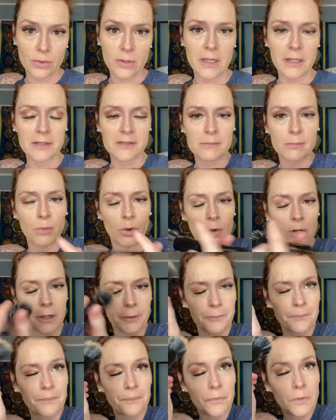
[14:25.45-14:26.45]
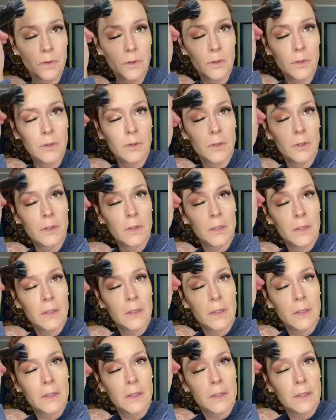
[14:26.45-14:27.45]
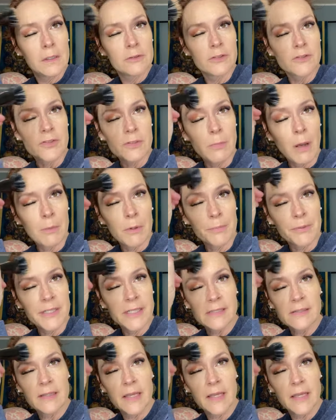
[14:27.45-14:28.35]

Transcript: and it's more... Just a moment, please.